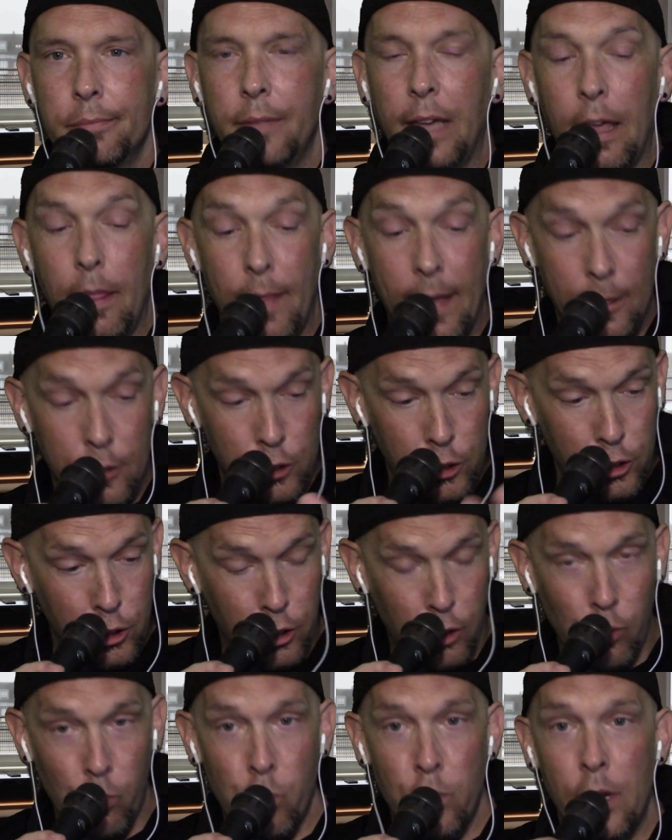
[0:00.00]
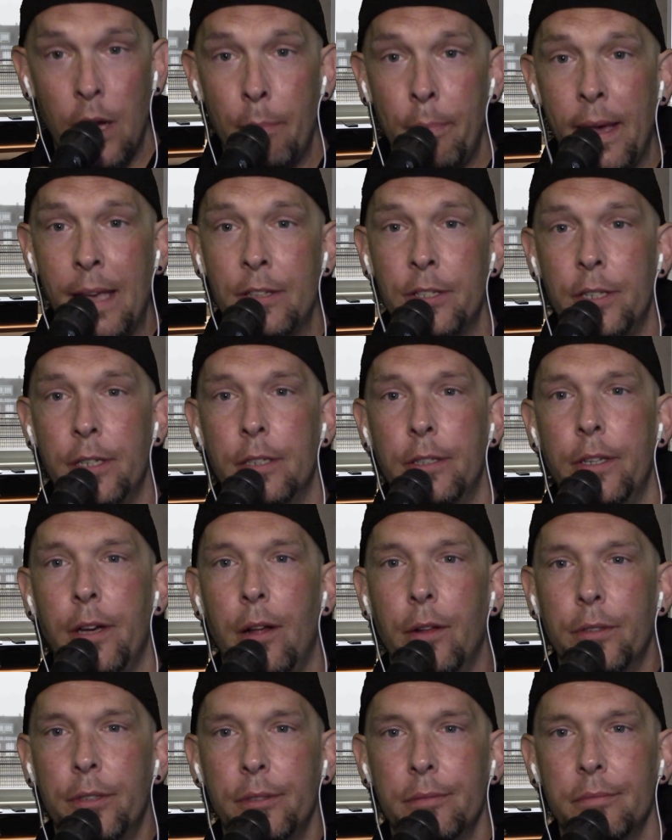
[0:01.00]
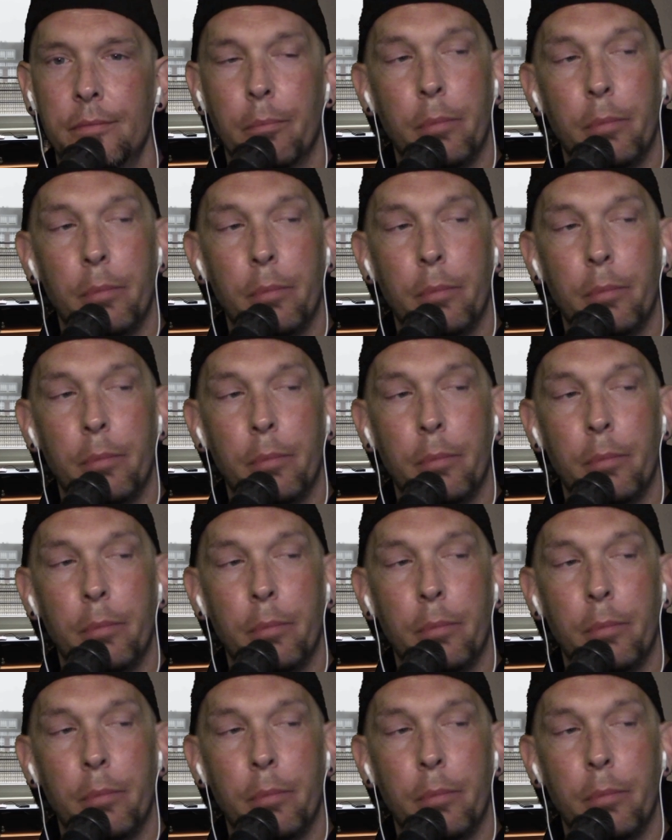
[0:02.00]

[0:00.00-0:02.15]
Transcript: and then screw it up as an adult.